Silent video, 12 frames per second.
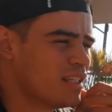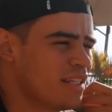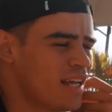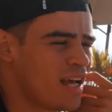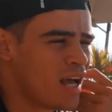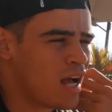
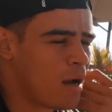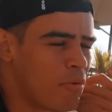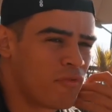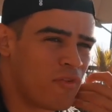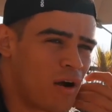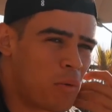Yeah, I
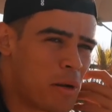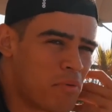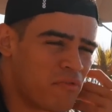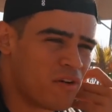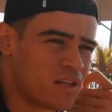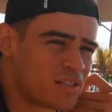
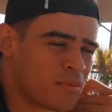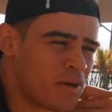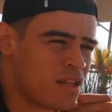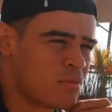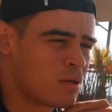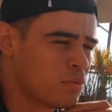prefer
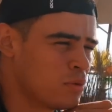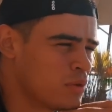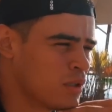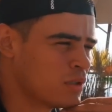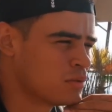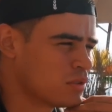sunbathing by the
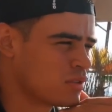pool though.